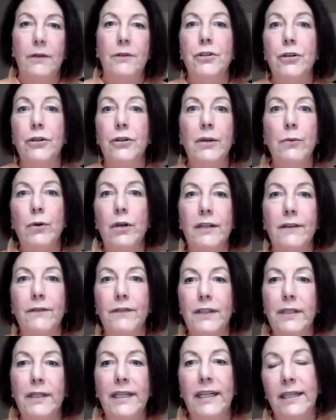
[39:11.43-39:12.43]
dirty work
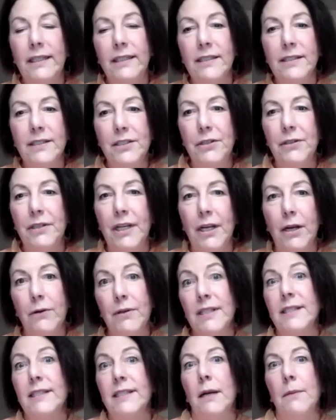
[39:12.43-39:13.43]
of cleaning the studio,
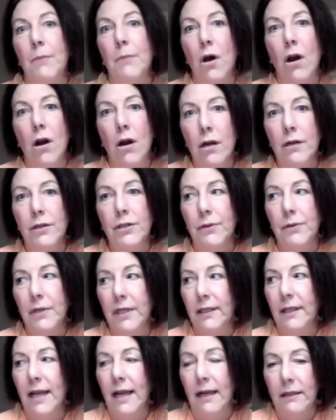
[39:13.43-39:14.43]
and some are
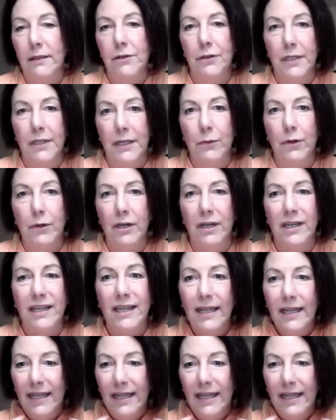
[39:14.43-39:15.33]
doing that dirty work,